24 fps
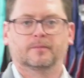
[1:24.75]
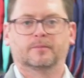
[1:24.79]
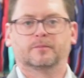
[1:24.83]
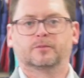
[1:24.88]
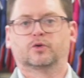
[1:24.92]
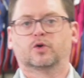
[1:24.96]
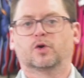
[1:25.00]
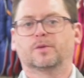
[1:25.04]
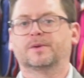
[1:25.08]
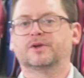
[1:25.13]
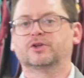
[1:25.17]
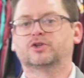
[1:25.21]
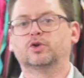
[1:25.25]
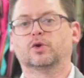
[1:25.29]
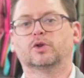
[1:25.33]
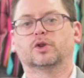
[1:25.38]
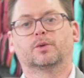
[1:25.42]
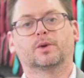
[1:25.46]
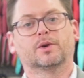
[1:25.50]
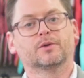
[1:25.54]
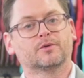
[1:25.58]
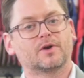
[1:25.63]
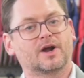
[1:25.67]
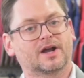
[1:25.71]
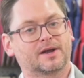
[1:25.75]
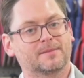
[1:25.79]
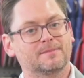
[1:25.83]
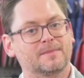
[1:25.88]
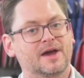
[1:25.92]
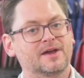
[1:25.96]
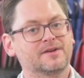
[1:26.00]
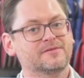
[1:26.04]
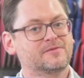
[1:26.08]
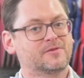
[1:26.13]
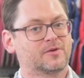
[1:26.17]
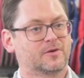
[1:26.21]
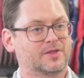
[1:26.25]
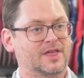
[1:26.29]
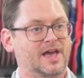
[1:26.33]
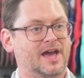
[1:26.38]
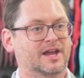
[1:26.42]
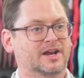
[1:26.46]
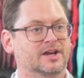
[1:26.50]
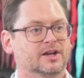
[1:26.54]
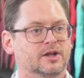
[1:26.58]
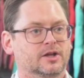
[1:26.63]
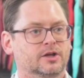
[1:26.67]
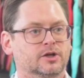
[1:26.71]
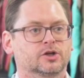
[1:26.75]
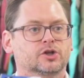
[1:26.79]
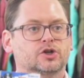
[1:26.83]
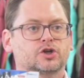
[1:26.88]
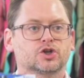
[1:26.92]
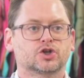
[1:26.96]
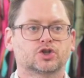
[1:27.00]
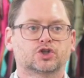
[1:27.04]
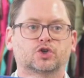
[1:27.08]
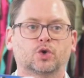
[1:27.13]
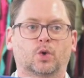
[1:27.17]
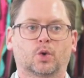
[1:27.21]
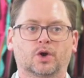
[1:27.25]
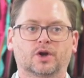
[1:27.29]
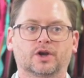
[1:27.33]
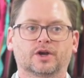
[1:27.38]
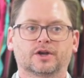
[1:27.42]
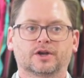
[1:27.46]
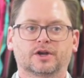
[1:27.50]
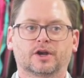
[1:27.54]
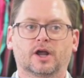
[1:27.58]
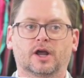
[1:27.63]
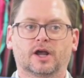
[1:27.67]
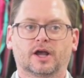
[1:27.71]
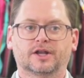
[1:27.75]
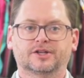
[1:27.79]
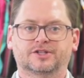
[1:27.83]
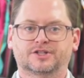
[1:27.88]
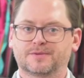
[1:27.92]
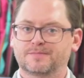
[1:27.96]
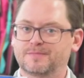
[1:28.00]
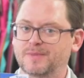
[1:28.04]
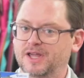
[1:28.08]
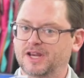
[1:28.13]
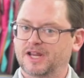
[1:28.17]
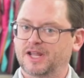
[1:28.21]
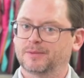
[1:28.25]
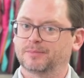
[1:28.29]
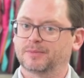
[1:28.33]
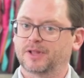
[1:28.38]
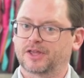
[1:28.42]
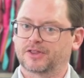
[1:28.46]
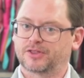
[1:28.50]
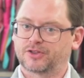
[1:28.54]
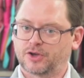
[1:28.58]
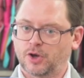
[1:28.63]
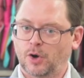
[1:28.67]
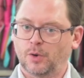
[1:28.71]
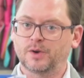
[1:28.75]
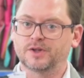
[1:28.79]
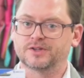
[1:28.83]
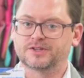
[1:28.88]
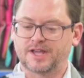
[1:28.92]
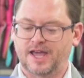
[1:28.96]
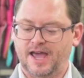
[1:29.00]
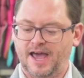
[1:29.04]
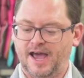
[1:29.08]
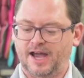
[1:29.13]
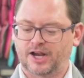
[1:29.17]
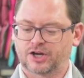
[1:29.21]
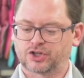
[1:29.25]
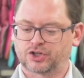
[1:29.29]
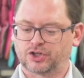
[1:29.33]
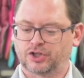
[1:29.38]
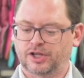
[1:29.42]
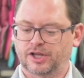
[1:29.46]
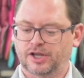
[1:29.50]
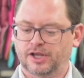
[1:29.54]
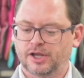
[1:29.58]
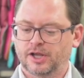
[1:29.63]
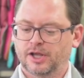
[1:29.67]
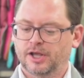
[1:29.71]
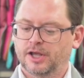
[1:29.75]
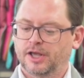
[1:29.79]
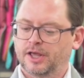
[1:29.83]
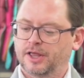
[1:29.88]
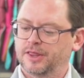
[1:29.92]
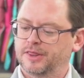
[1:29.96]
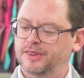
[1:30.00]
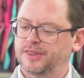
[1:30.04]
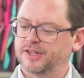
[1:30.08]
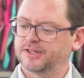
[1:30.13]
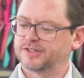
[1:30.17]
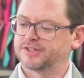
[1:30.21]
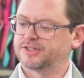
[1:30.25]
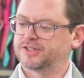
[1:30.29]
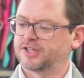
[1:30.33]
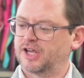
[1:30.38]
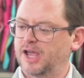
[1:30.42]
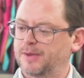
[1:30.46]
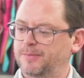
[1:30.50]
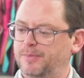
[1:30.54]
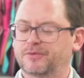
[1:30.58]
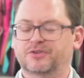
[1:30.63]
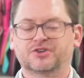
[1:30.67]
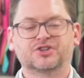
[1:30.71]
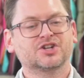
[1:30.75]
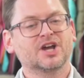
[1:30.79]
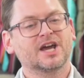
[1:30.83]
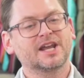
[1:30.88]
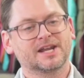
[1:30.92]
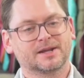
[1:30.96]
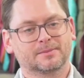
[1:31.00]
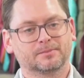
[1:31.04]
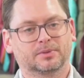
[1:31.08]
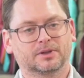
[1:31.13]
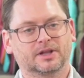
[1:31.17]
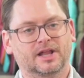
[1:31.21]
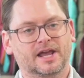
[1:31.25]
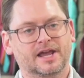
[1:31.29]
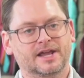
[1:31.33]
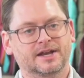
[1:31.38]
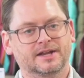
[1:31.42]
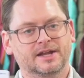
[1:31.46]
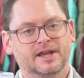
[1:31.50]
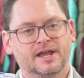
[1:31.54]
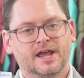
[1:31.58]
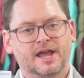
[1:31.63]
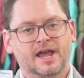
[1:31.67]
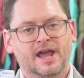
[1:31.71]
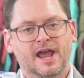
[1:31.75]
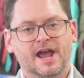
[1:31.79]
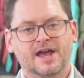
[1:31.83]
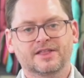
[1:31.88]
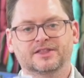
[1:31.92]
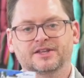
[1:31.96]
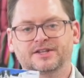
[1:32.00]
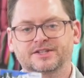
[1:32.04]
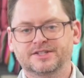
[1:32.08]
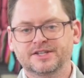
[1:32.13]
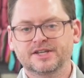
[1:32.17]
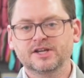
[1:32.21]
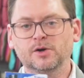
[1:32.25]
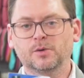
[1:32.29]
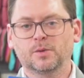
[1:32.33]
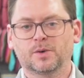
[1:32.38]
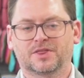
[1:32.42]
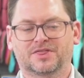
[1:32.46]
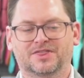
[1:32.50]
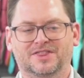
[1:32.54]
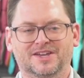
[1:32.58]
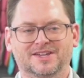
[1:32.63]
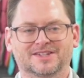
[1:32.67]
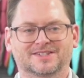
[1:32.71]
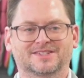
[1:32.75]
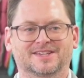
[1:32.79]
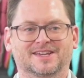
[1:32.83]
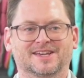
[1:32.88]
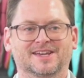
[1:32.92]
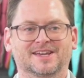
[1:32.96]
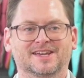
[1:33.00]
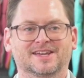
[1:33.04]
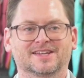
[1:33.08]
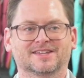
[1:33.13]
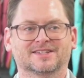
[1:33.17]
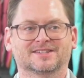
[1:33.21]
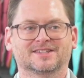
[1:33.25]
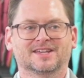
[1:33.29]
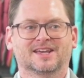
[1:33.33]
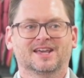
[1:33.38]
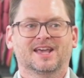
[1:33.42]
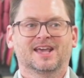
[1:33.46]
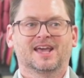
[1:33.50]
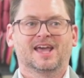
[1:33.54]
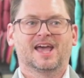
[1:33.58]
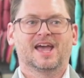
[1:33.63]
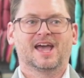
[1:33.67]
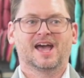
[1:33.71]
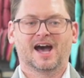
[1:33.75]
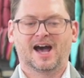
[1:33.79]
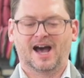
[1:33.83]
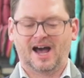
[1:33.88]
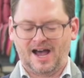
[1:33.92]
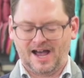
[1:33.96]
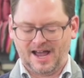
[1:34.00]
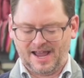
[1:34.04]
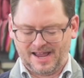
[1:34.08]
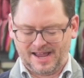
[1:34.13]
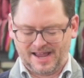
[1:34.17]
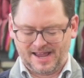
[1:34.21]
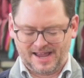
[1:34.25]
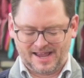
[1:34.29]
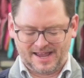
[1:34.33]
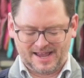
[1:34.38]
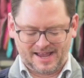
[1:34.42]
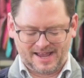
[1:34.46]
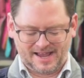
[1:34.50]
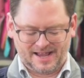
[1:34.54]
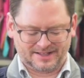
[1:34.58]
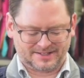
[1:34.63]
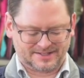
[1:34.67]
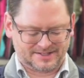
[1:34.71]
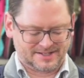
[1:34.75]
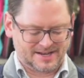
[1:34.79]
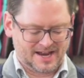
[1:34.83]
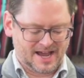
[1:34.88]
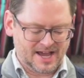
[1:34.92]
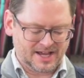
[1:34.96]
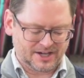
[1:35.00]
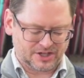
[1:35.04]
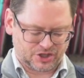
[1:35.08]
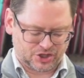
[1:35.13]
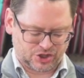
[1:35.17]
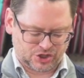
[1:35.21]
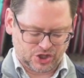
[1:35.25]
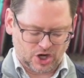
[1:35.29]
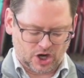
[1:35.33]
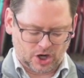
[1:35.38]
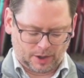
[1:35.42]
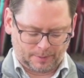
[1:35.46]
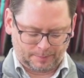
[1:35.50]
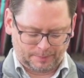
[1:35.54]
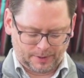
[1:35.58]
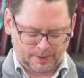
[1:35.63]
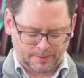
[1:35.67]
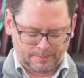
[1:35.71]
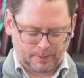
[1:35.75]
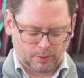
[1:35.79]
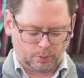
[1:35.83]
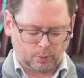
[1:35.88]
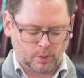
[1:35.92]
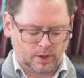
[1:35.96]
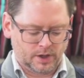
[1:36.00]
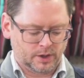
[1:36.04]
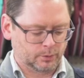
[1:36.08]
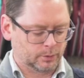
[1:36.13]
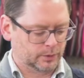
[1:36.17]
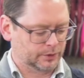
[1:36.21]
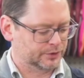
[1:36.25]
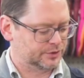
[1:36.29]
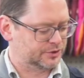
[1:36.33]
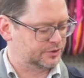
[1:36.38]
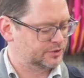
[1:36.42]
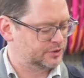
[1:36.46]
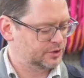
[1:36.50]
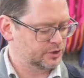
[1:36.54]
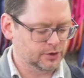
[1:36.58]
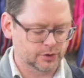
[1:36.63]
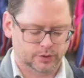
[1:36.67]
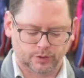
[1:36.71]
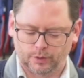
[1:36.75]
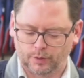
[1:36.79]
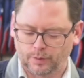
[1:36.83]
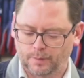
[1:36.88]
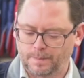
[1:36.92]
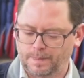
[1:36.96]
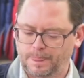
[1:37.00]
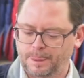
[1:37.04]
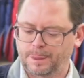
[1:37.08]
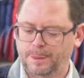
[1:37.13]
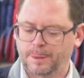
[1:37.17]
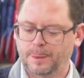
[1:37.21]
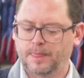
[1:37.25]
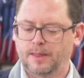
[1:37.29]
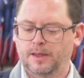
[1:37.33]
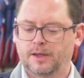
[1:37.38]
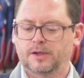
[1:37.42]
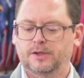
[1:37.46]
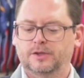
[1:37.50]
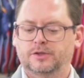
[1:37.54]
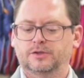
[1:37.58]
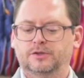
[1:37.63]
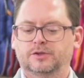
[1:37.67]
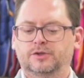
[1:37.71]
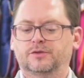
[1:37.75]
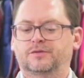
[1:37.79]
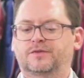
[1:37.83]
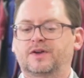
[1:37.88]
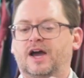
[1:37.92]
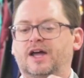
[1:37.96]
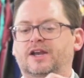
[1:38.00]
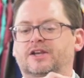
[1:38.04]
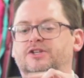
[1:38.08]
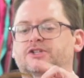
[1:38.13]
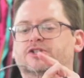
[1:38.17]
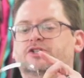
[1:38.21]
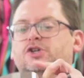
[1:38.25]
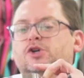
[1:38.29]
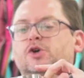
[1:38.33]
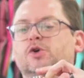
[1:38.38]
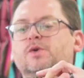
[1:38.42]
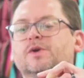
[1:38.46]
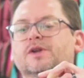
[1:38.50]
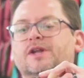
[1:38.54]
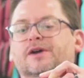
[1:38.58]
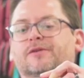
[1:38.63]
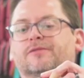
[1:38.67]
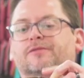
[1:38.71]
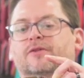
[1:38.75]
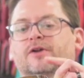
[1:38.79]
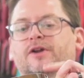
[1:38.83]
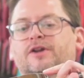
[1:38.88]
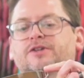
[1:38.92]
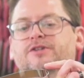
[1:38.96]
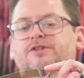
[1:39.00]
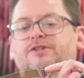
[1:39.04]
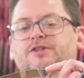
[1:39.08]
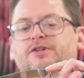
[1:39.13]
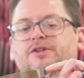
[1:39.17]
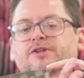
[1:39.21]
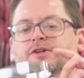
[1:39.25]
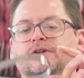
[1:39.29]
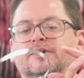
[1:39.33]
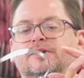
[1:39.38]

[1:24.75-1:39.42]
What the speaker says: grooming tool that we recommend for that short to medium length coat is actually this type of shedding blade. And the deal with this is it's not sharp, but what it will do, you've got two different